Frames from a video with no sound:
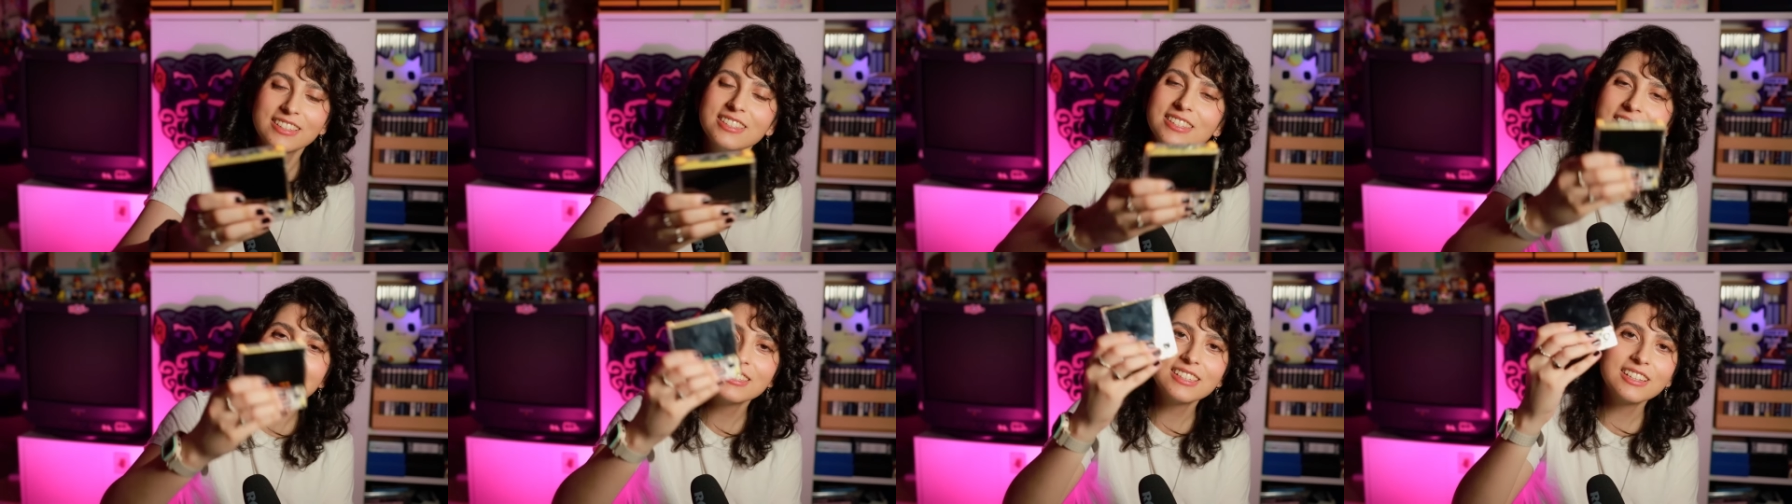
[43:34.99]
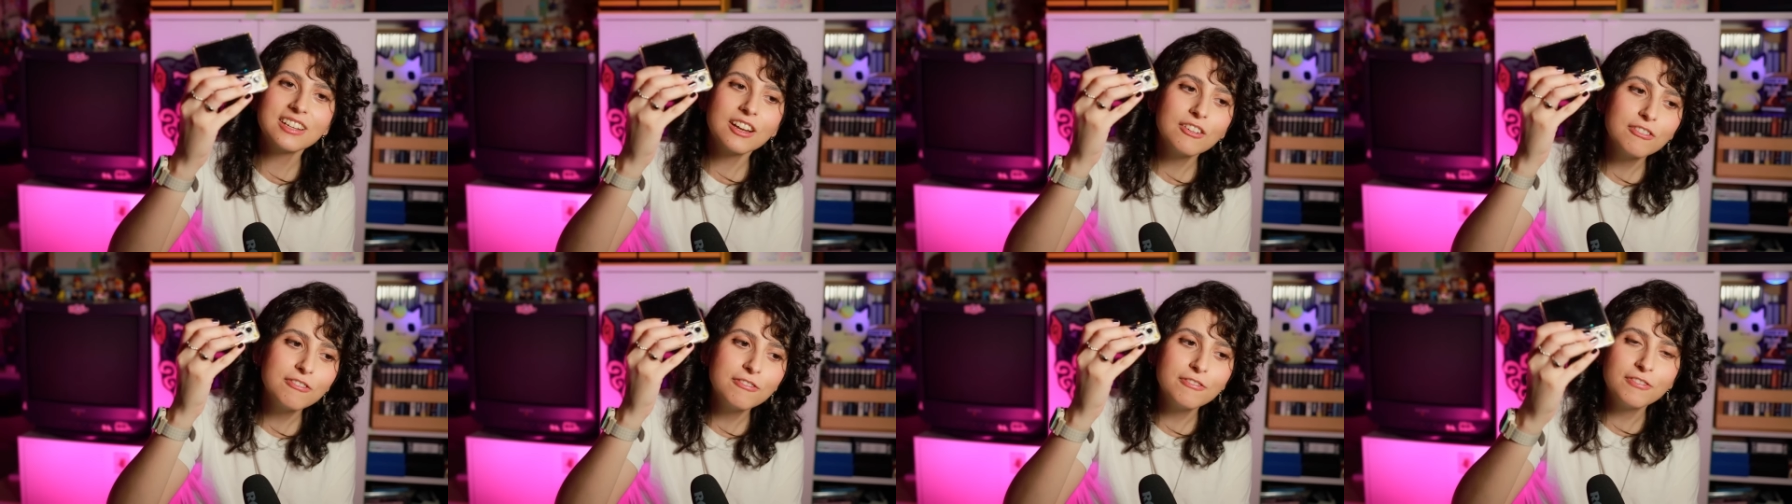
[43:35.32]
This is
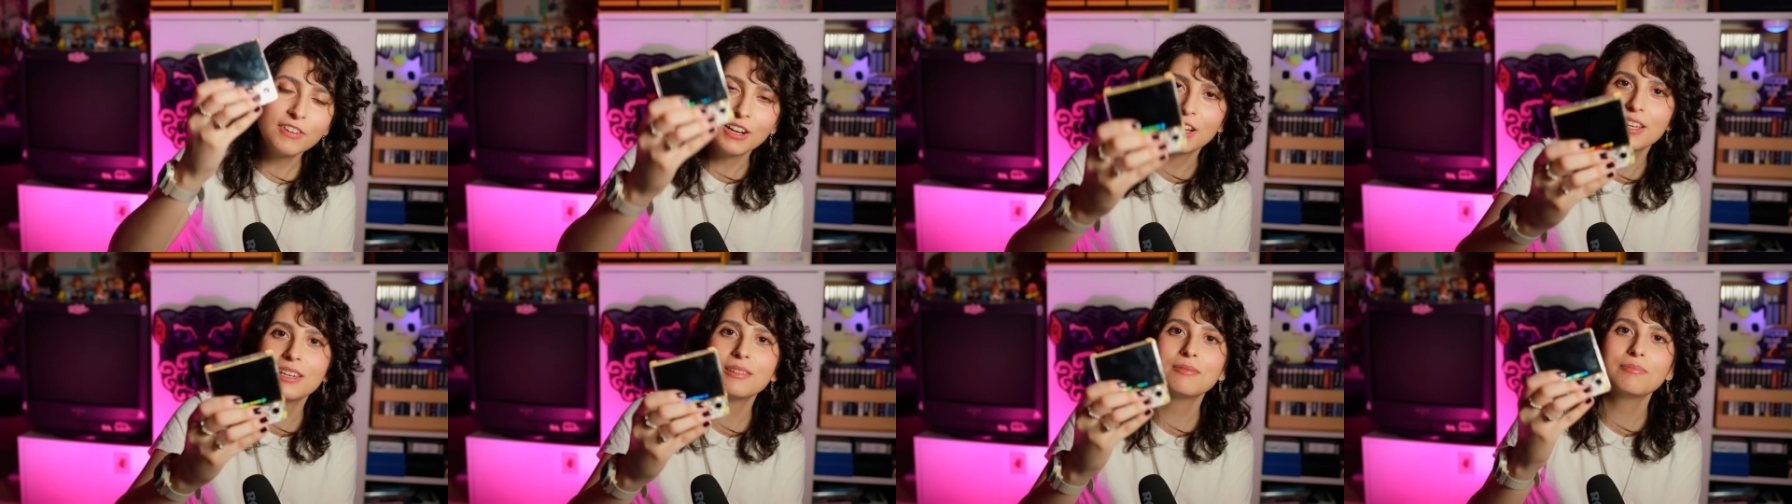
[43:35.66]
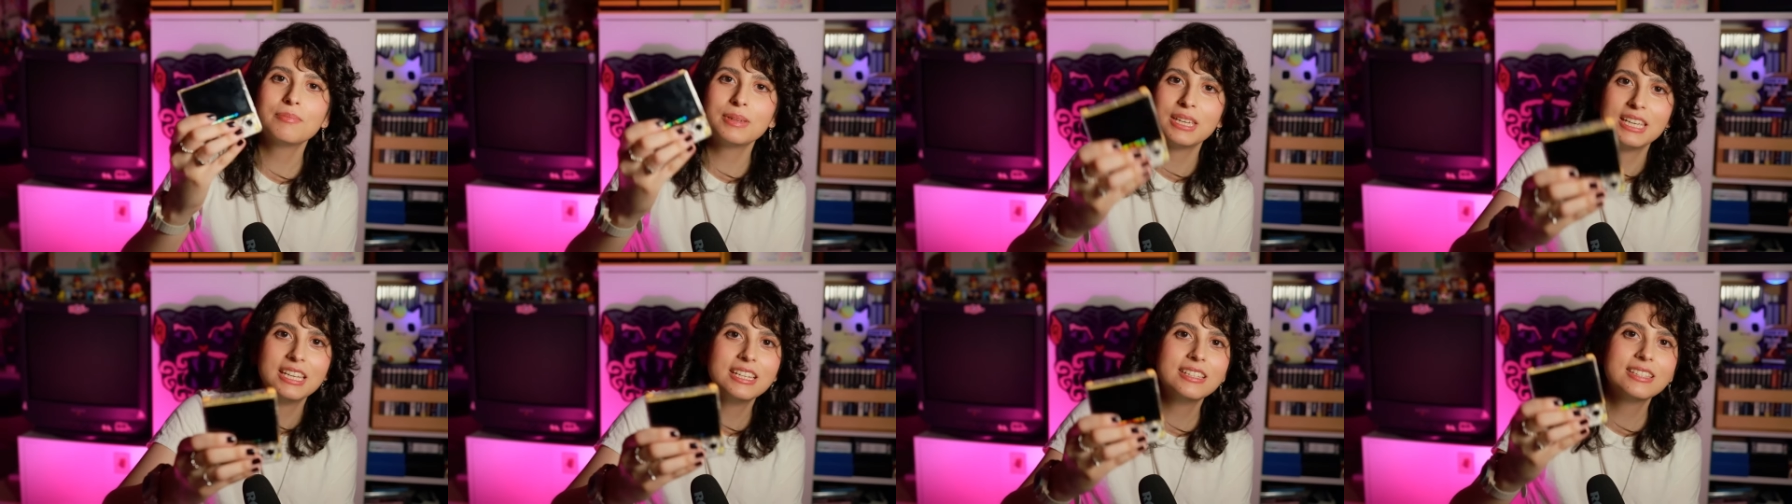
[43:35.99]
like a
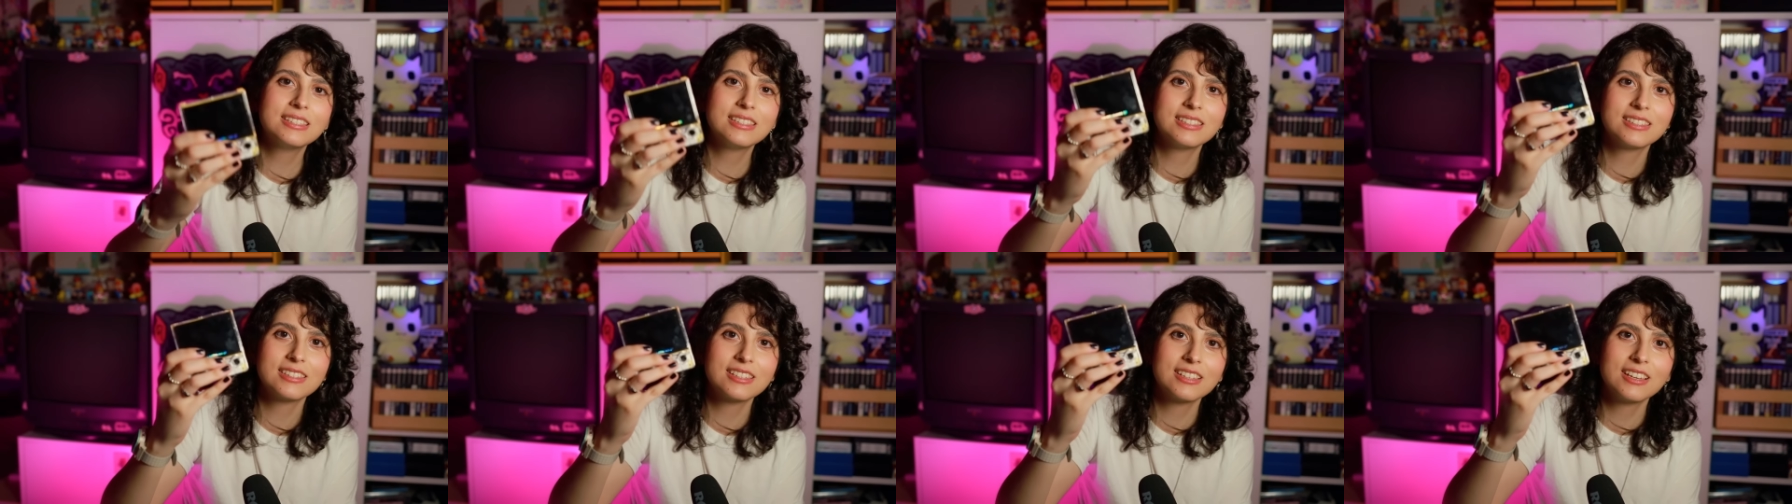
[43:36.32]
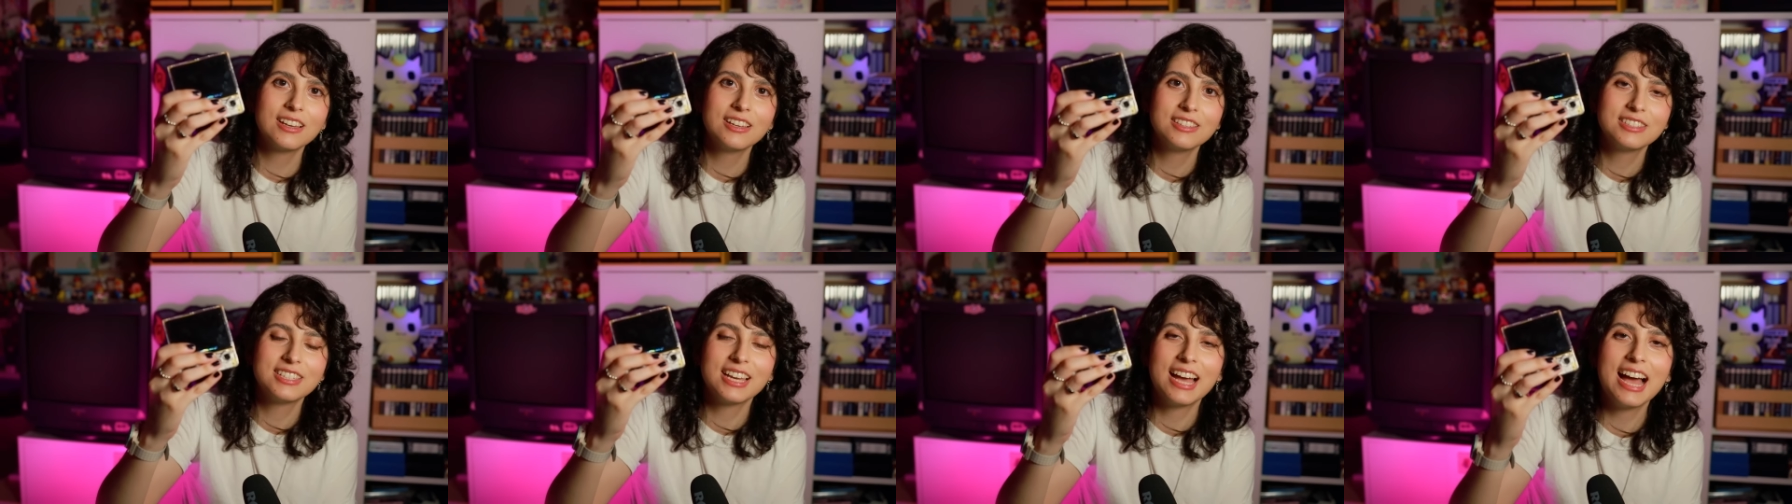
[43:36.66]
fun piece
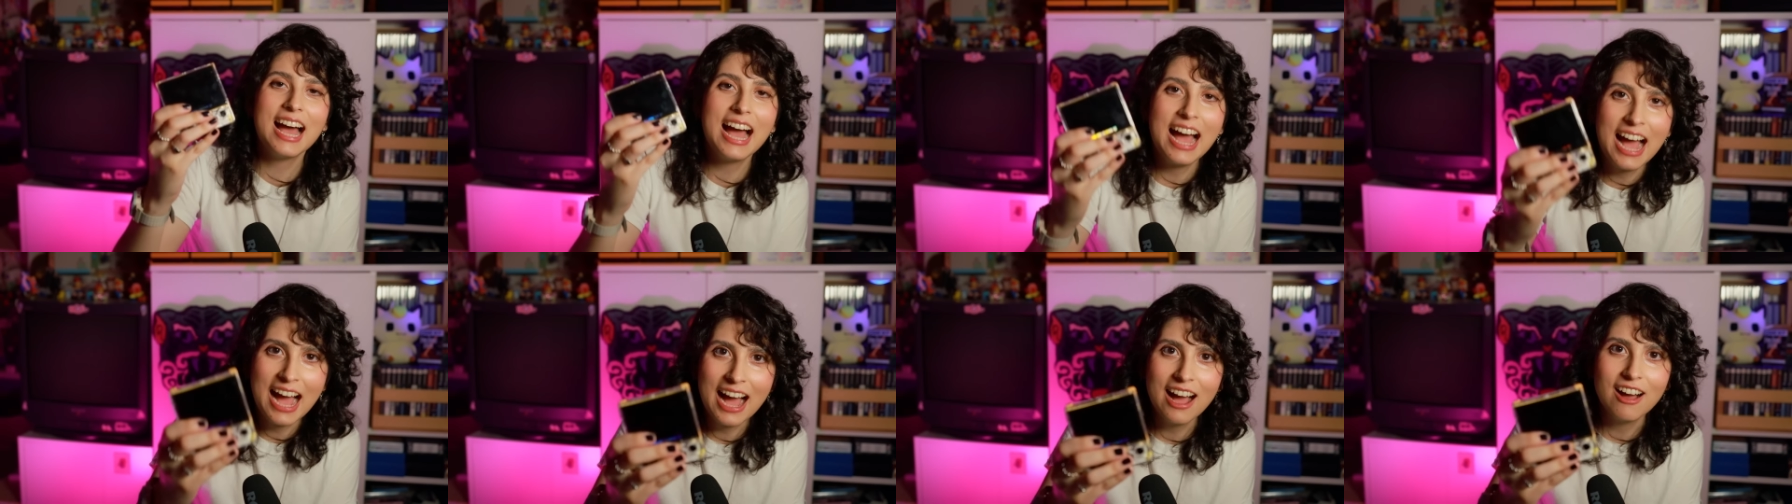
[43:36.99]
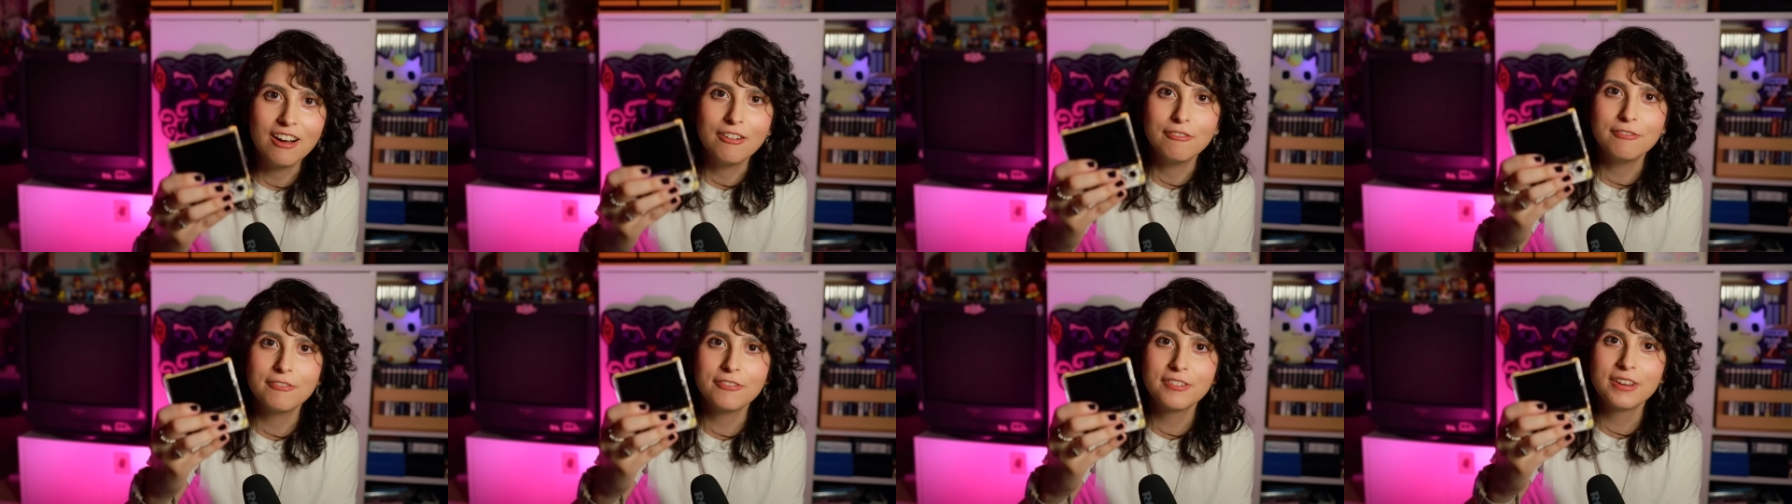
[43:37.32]
to
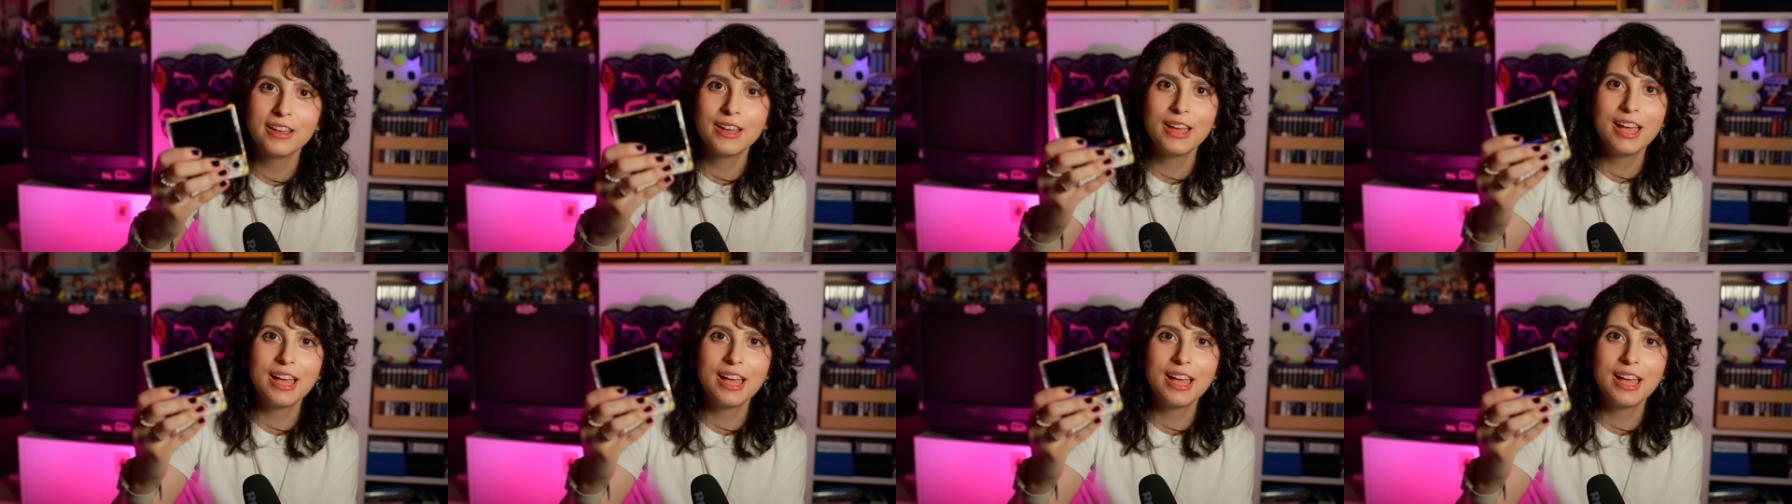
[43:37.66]
have.